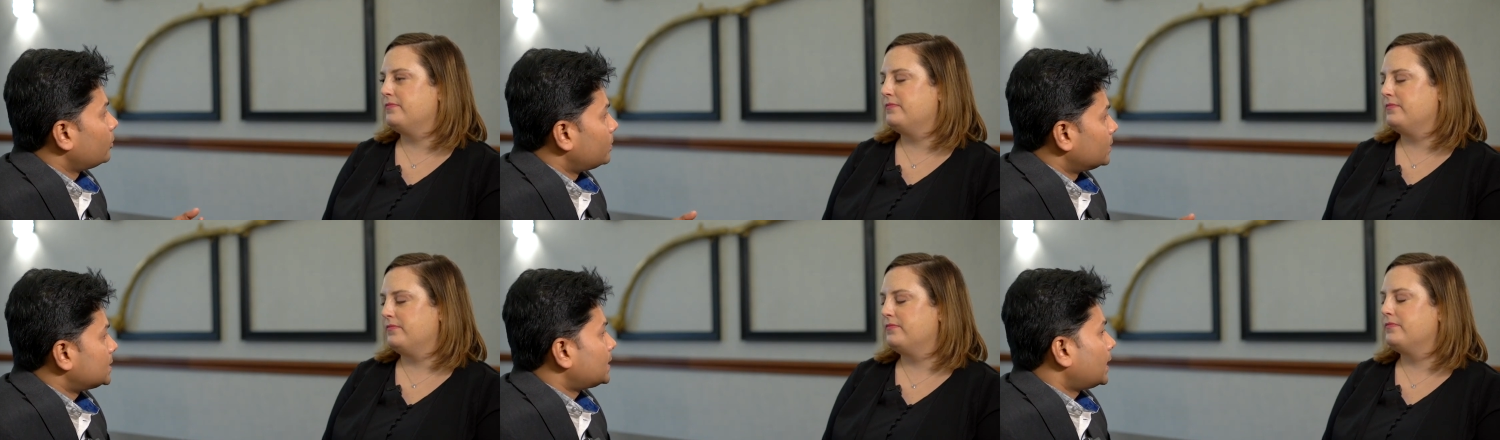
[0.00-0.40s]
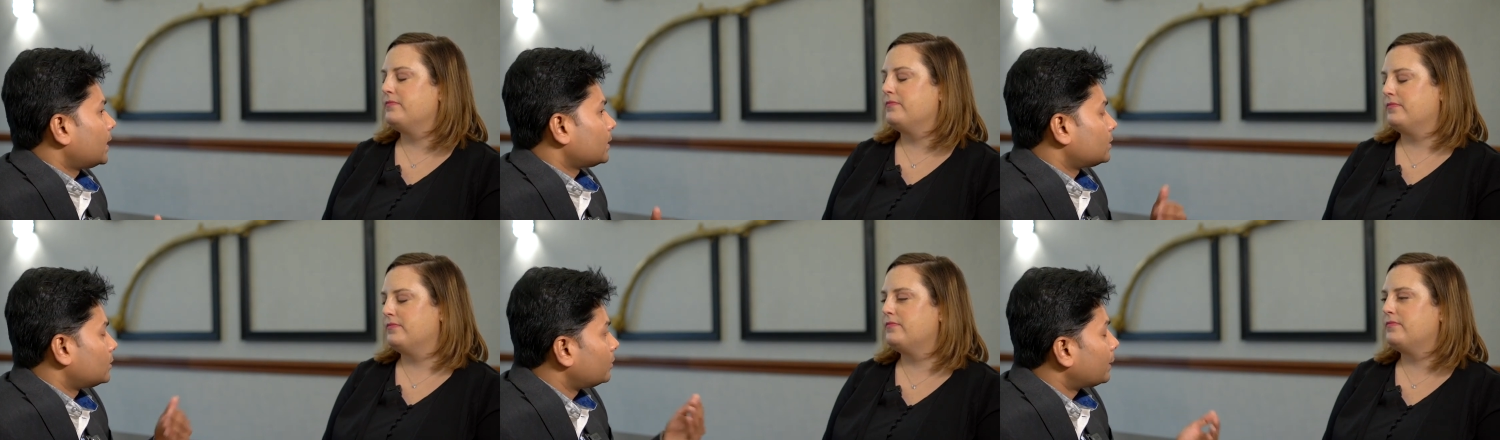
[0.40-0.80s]

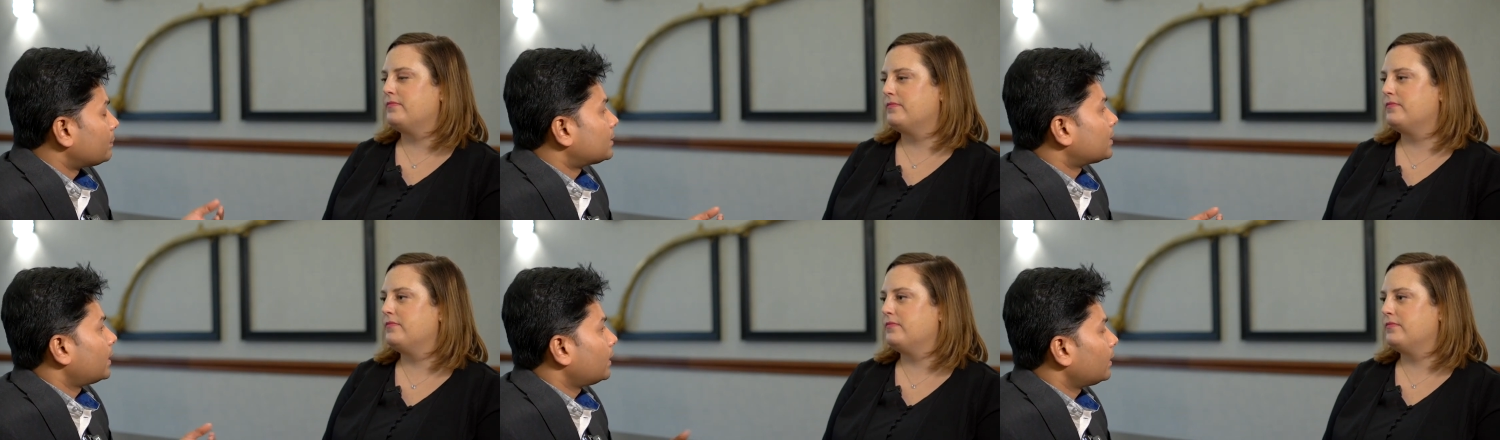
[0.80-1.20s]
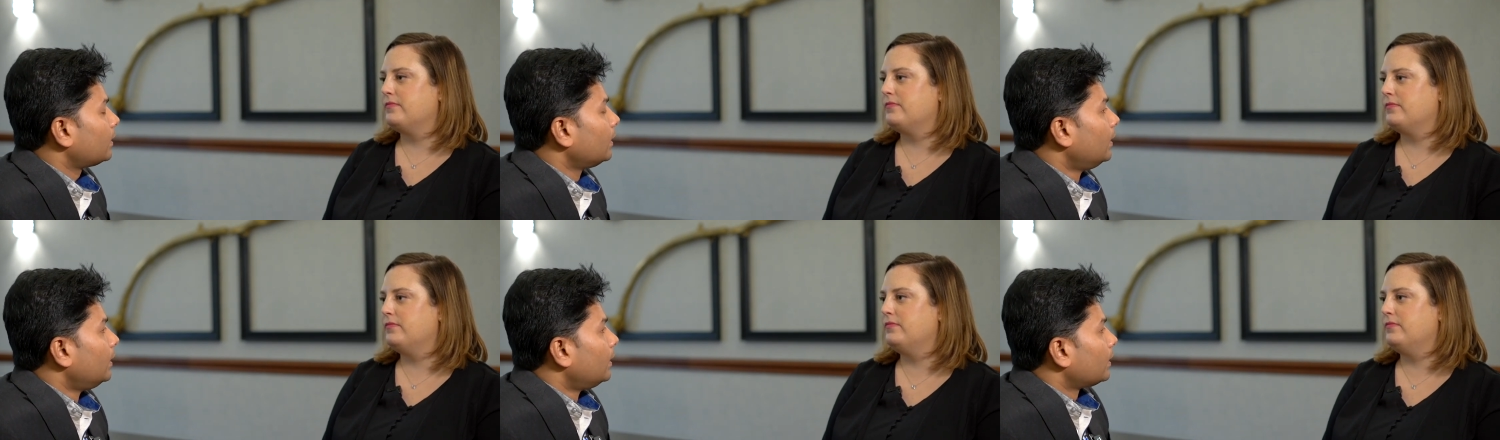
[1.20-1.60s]
Speaker 1: OpenStack to web scale mm
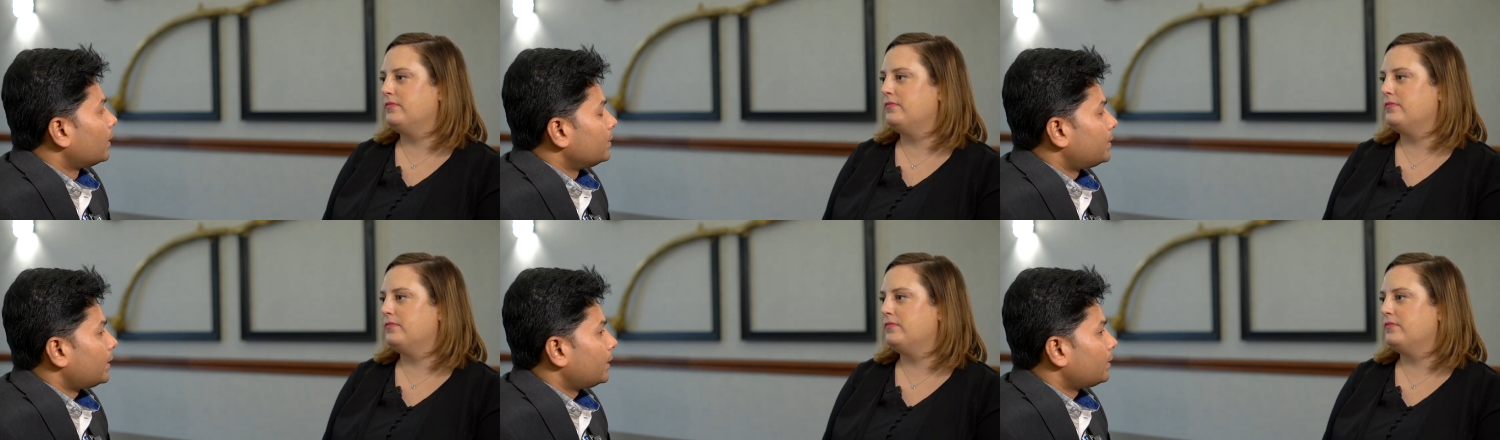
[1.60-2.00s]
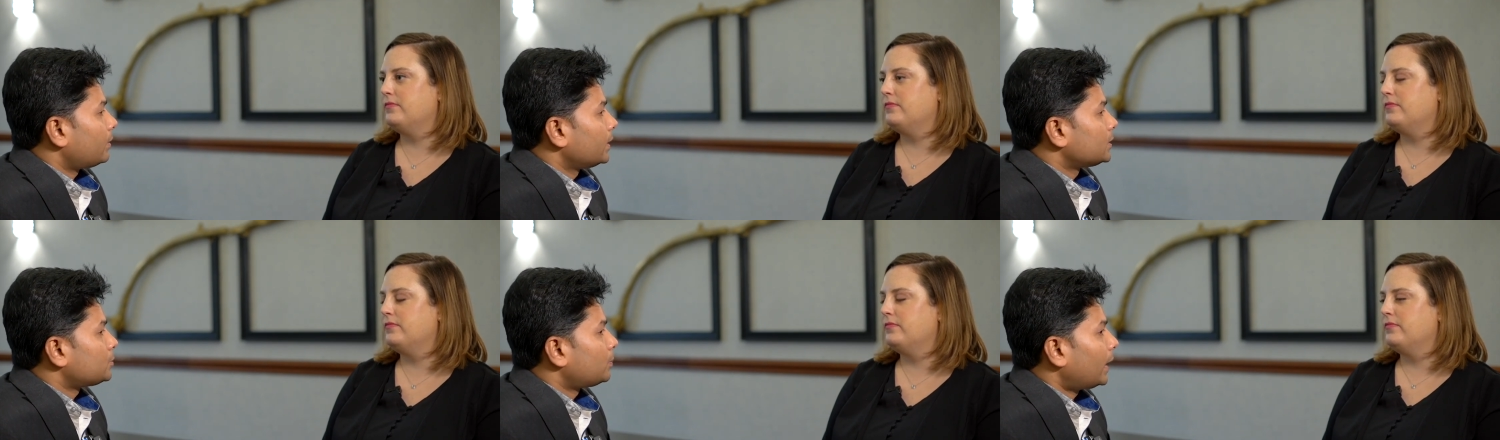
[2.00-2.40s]
-hmm.
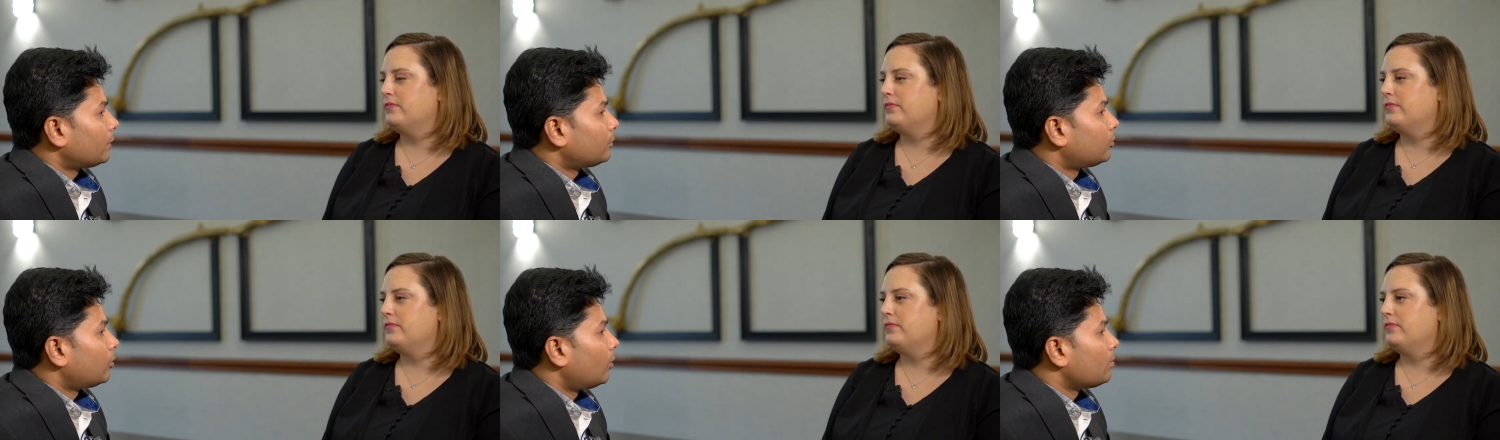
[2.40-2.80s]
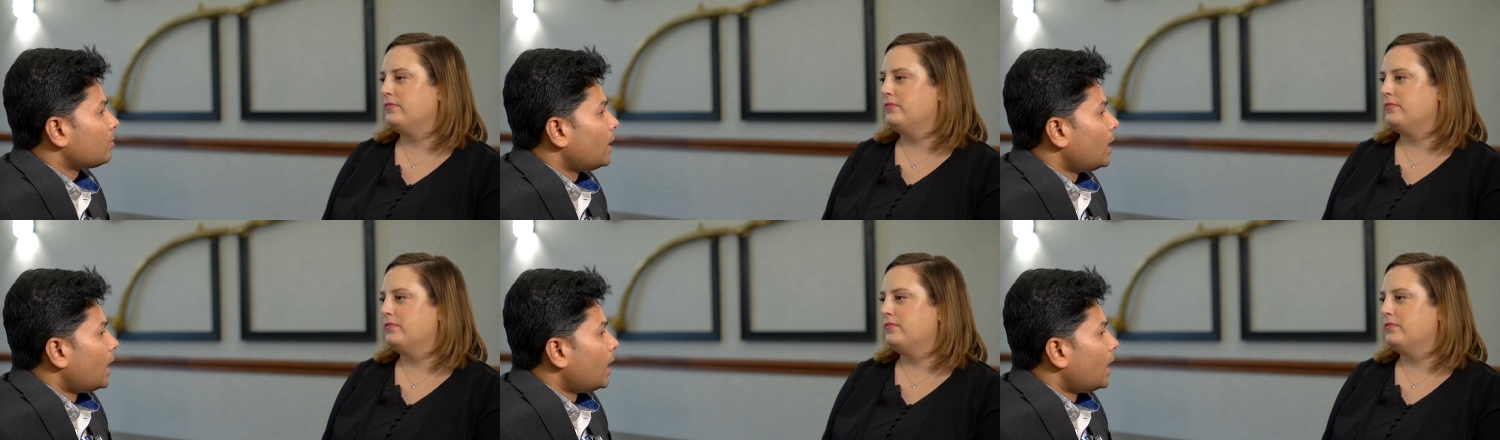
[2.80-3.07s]
containerized platform,